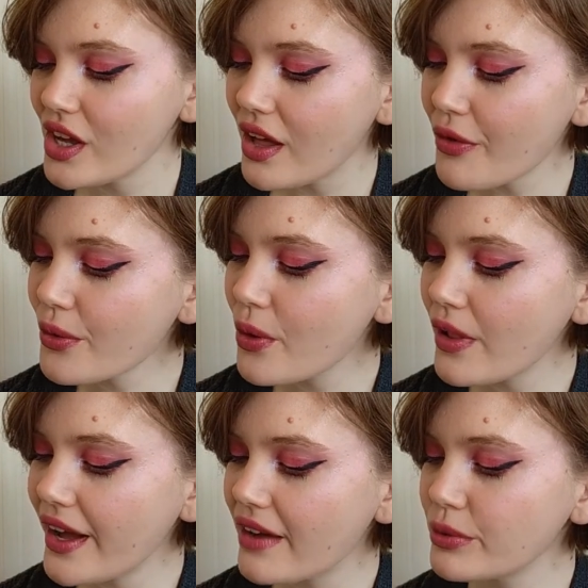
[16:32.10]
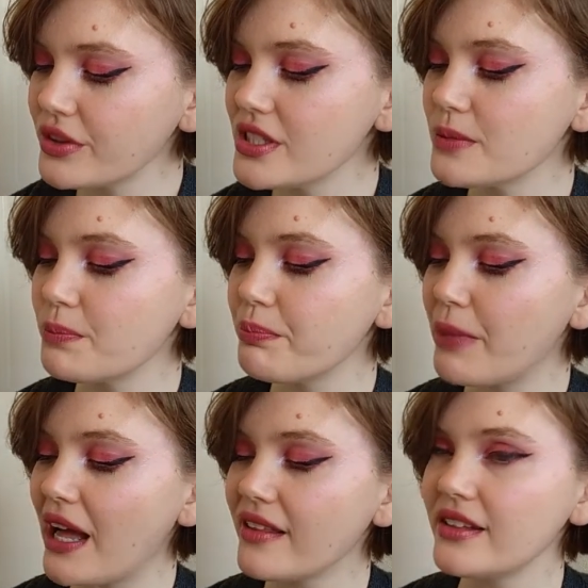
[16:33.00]
The other goal I have with this
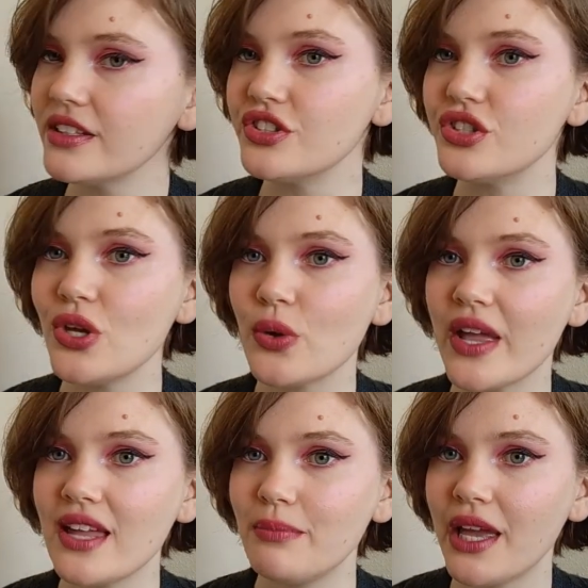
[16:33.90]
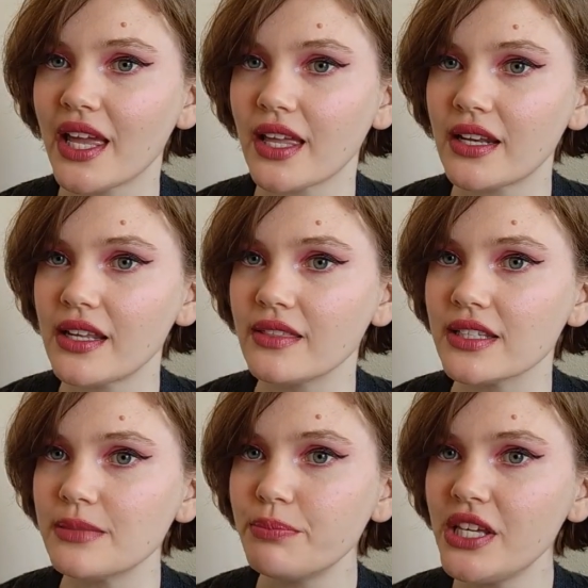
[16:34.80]
palette is to hit pan in
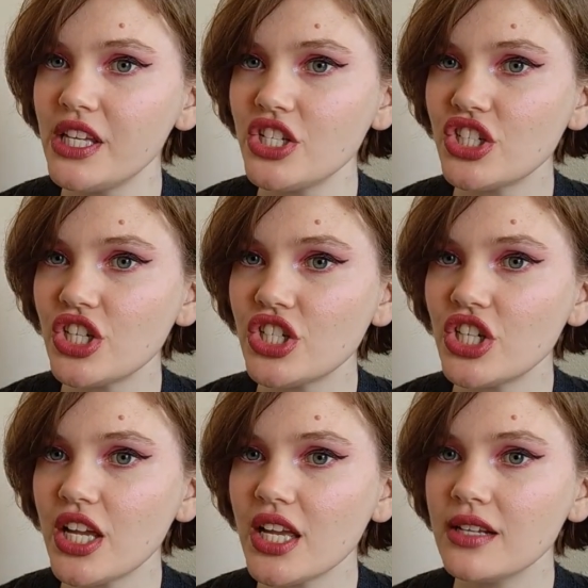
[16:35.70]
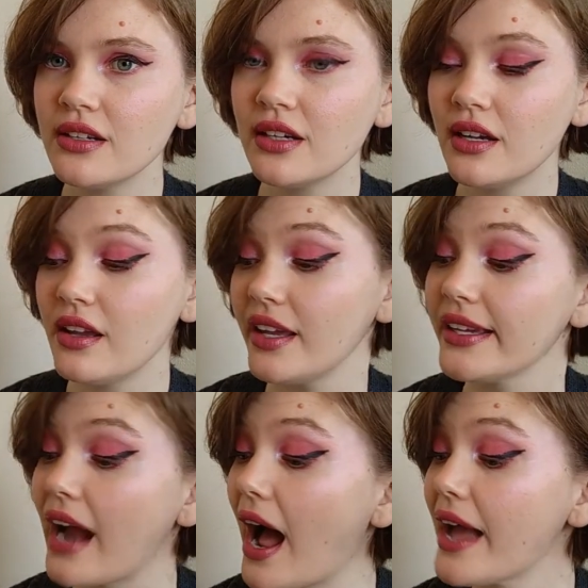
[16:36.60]
this peach shade
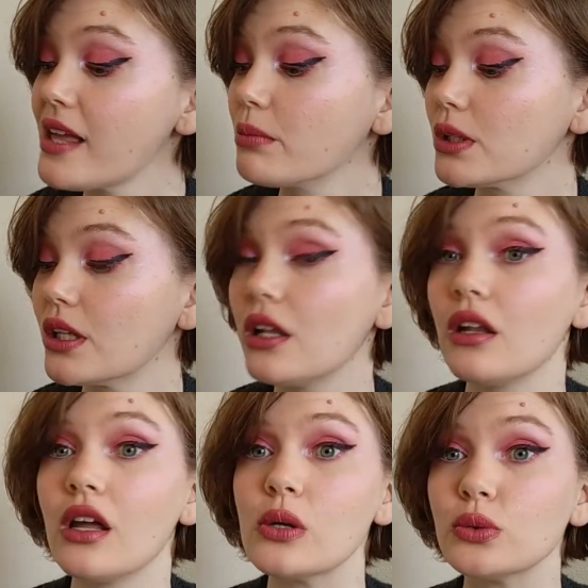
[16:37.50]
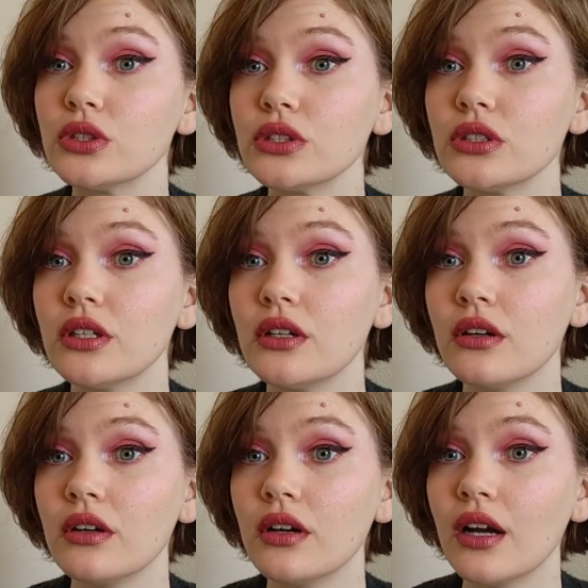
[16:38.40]
and I am close.
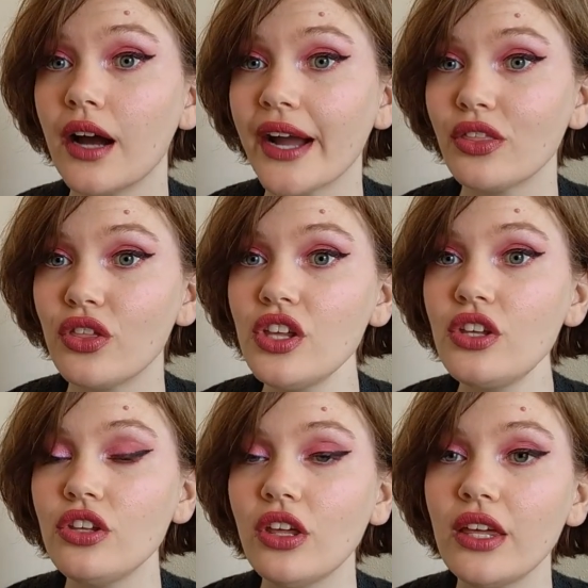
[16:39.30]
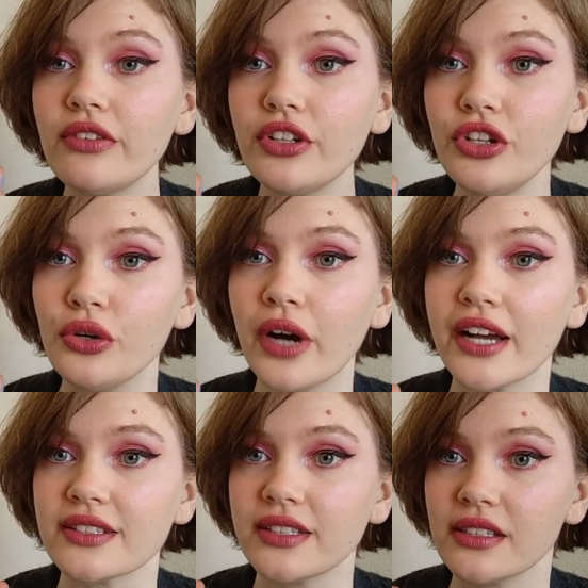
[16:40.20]
I think even you
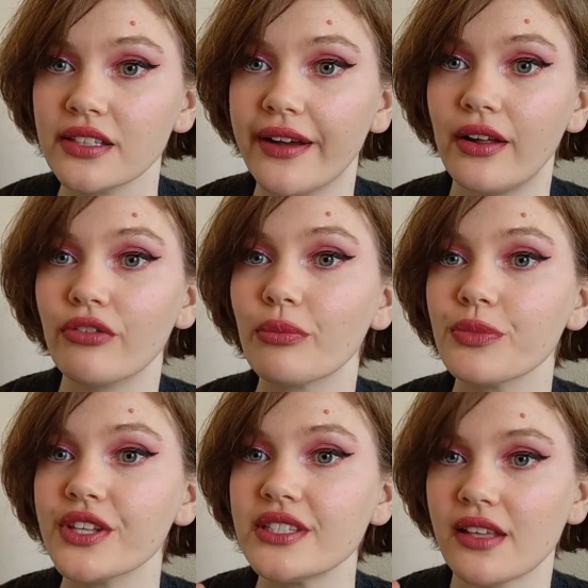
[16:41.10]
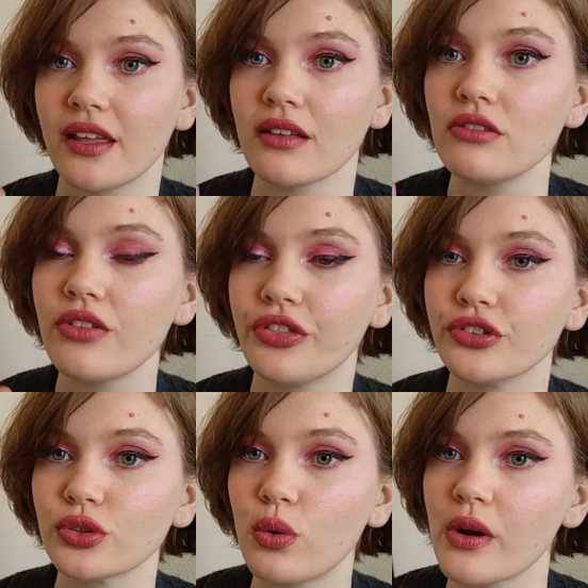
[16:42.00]
guys can tell from this angle
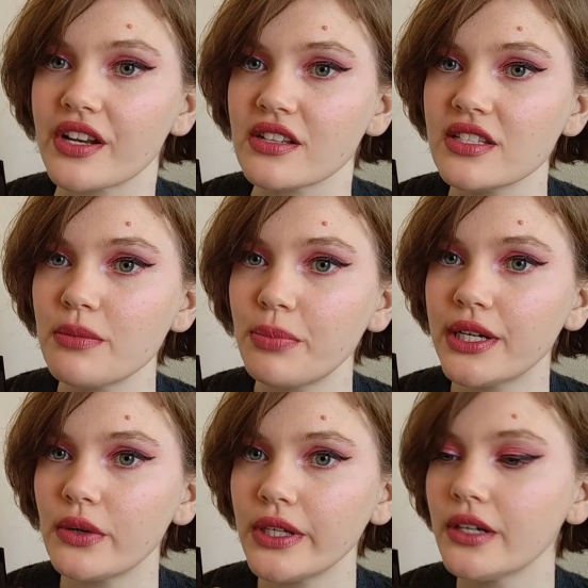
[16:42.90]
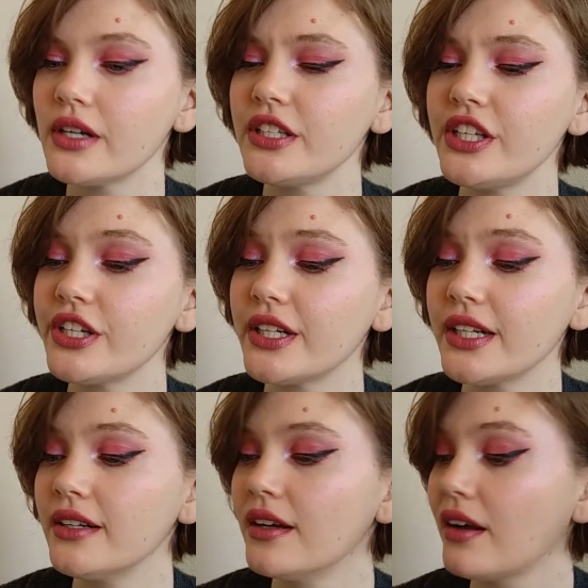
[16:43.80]
that there's quite a dip going on
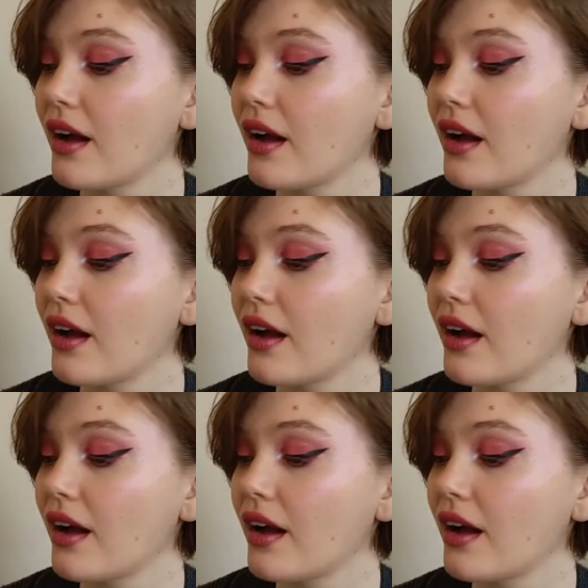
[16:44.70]
here.